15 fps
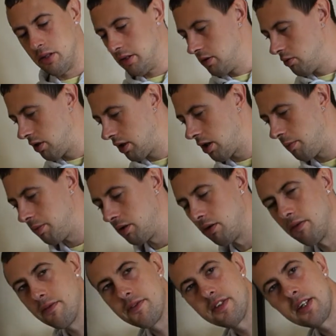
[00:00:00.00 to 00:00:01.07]
do a couple
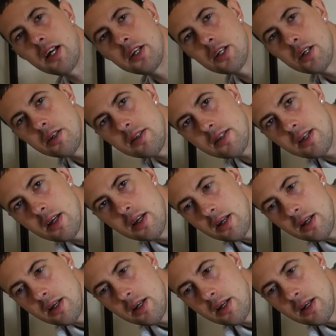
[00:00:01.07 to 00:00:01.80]
of sessions,